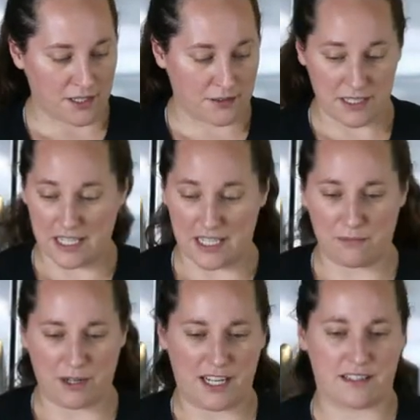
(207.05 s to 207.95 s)
So I
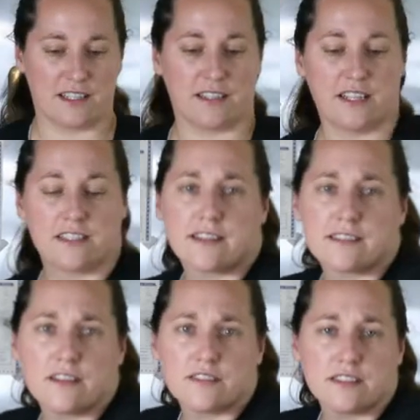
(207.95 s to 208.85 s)
need, what did I say,
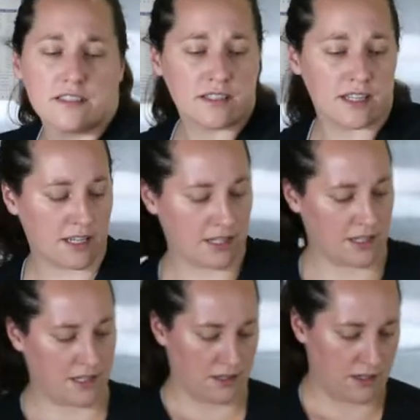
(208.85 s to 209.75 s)
six ounces?
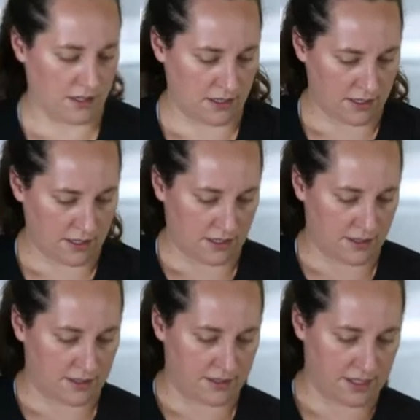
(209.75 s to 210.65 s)

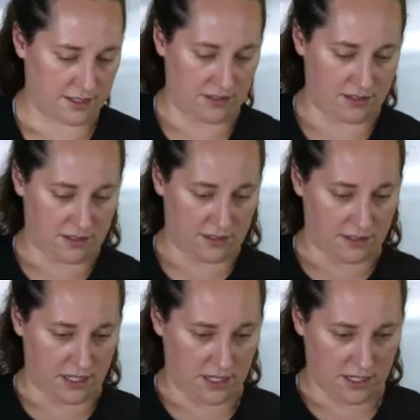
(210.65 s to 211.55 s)
Six ounces.